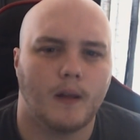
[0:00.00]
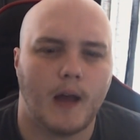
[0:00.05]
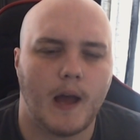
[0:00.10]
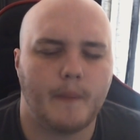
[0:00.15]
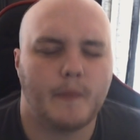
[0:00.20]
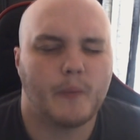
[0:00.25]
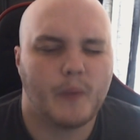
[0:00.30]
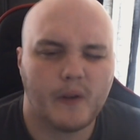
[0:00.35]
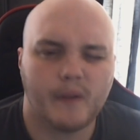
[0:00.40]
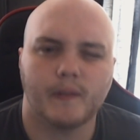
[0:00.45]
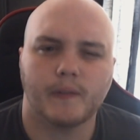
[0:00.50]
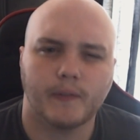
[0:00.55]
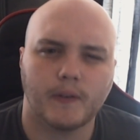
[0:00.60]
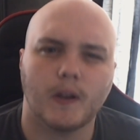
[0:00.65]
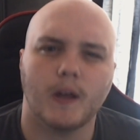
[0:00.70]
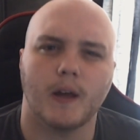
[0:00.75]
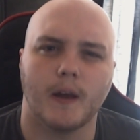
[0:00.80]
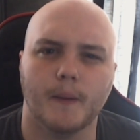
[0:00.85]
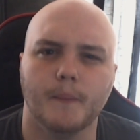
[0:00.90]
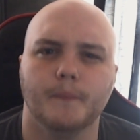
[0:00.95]
I'm a bit of a
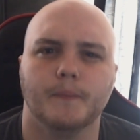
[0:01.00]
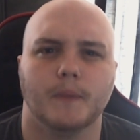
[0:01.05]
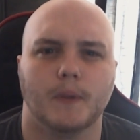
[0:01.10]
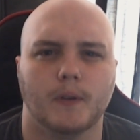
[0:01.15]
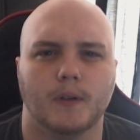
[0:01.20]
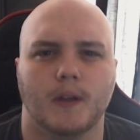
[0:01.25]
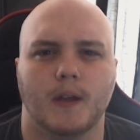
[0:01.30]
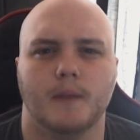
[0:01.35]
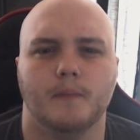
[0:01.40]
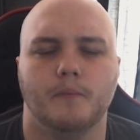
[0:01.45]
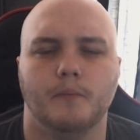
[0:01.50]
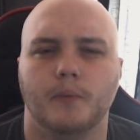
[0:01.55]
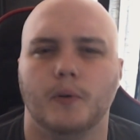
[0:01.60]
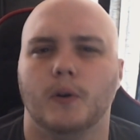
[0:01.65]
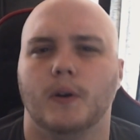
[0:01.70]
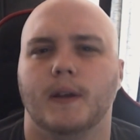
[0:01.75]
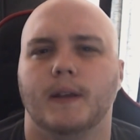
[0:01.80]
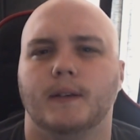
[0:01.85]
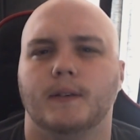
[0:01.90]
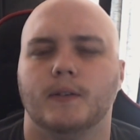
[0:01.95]
flirt, okay?
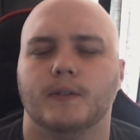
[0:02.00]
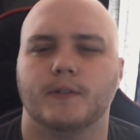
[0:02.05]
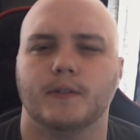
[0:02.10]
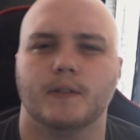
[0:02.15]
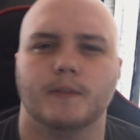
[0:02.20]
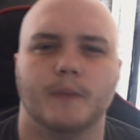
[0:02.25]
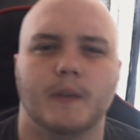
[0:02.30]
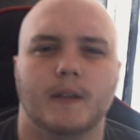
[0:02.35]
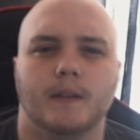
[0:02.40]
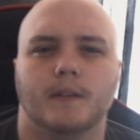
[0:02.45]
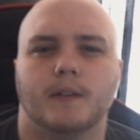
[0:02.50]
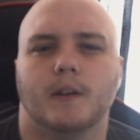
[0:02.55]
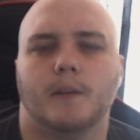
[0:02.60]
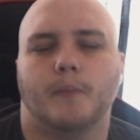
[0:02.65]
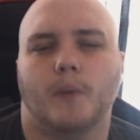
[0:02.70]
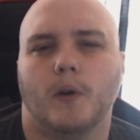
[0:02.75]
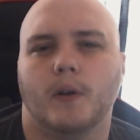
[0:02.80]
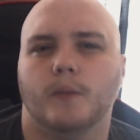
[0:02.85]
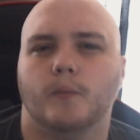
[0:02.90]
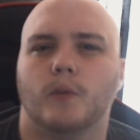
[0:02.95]
But it doesn't mean to the
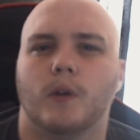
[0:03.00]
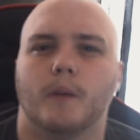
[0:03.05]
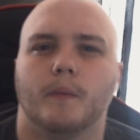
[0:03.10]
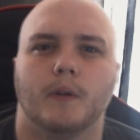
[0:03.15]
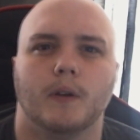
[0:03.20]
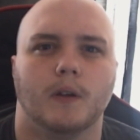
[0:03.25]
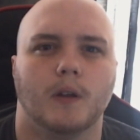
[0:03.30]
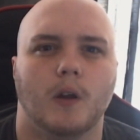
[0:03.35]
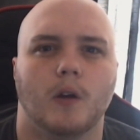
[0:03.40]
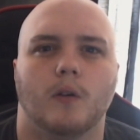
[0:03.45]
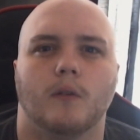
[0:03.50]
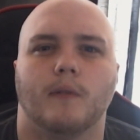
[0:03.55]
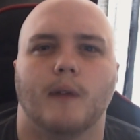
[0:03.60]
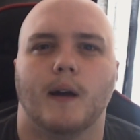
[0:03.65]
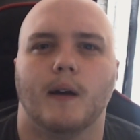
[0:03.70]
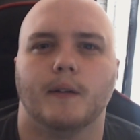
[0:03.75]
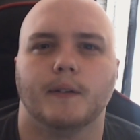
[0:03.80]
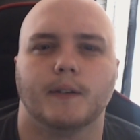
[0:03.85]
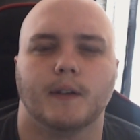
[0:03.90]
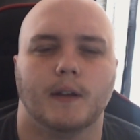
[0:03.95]
point where I'm going to go
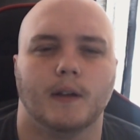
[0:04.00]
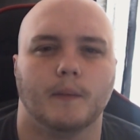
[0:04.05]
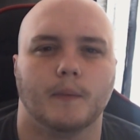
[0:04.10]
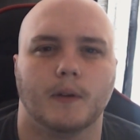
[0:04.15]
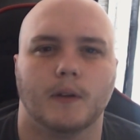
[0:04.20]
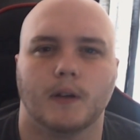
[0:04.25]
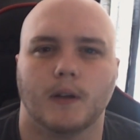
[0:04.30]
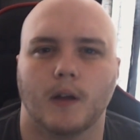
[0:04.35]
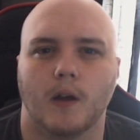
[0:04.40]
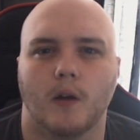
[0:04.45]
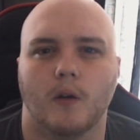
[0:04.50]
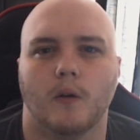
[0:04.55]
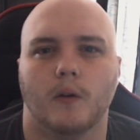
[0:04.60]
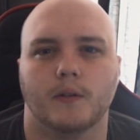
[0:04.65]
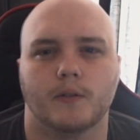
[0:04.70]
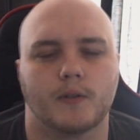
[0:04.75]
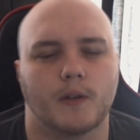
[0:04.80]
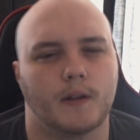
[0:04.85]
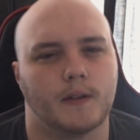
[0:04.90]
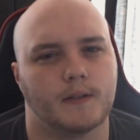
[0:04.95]
around and I'm going to go
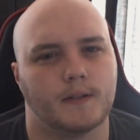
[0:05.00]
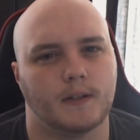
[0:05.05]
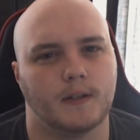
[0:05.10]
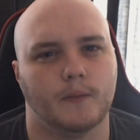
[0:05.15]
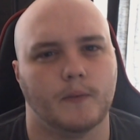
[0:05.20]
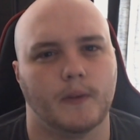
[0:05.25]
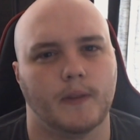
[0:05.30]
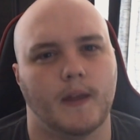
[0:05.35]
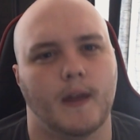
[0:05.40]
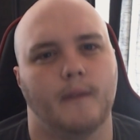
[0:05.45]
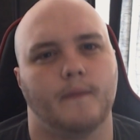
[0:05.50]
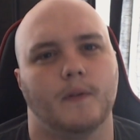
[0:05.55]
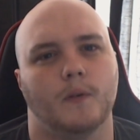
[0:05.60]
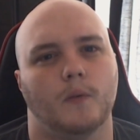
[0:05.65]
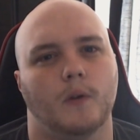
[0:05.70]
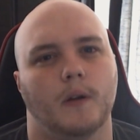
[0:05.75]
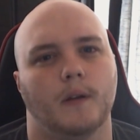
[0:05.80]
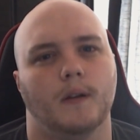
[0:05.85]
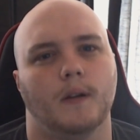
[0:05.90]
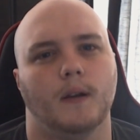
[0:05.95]
and try and sleep with
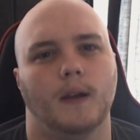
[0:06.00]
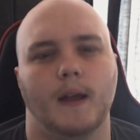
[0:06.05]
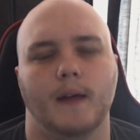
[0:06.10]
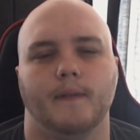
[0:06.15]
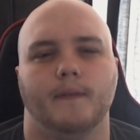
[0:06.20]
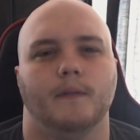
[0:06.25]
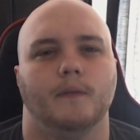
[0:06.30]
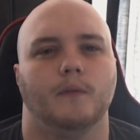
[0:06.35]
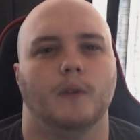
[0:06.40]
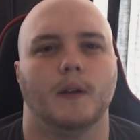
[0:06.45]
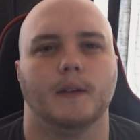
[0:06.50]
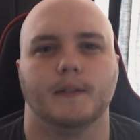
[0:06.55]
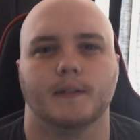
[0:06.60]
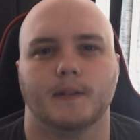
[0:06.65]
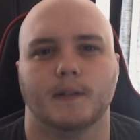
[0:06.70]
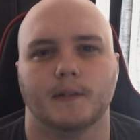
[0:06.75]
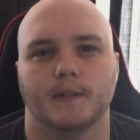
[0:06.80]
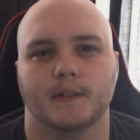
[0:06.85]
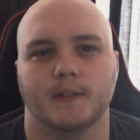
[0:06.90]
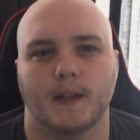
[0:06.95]
everyone left, right,
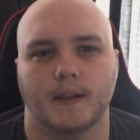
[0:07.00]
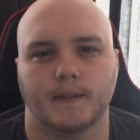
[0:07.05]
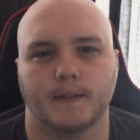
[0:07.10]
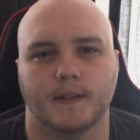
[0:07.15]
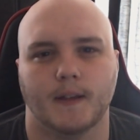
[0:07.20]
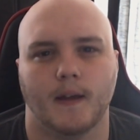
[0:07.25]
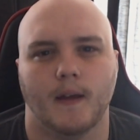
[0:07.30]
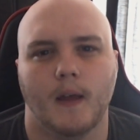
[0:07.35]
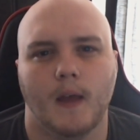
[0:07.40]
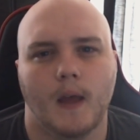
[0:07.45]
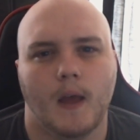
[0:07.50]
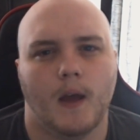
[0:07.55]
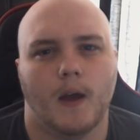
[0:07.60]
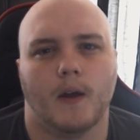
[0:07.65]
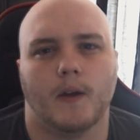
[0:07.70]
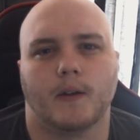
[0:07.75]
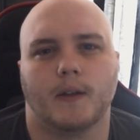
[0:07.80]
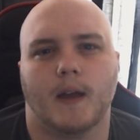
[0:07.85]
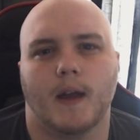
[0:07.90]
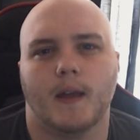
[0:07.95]
and centre,
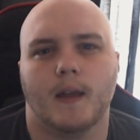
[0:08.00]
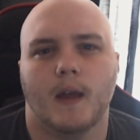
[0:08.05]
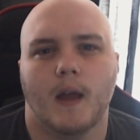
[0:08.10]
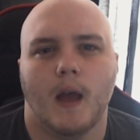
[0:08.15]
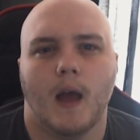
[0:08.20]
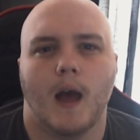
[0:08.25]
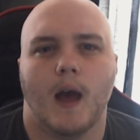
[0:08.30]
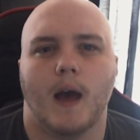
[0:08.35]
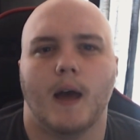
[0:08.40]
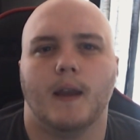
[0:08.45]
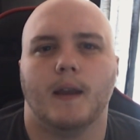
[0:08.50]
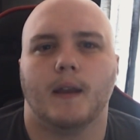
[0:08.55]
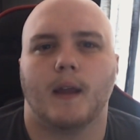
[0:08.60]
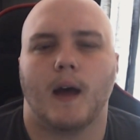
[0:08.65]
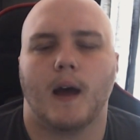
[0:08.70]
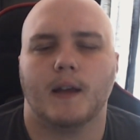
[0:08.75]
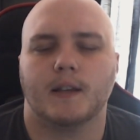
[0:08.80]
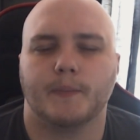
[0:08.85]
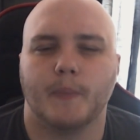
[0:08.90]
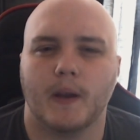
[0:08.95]
okay? And
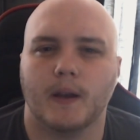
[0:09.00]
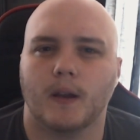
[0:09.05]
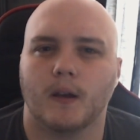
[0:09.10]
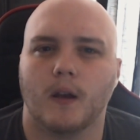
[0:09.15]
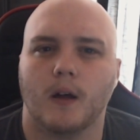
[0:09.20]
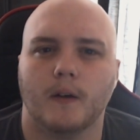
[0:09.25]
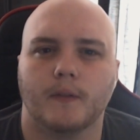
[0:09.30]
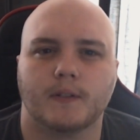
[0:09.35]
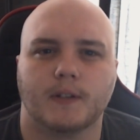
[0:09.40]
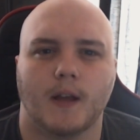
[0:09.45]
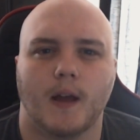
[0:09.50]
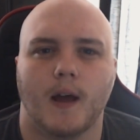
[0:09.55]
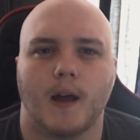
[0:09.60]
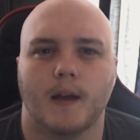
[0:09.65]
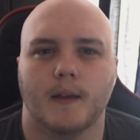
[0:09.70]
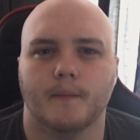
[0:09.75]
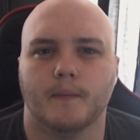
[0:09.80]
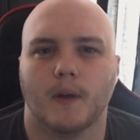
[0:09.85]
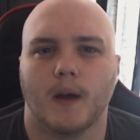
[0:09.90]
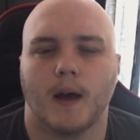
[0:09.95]
I spent a lot of
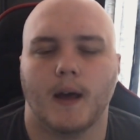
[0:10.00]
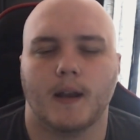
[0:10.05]
time,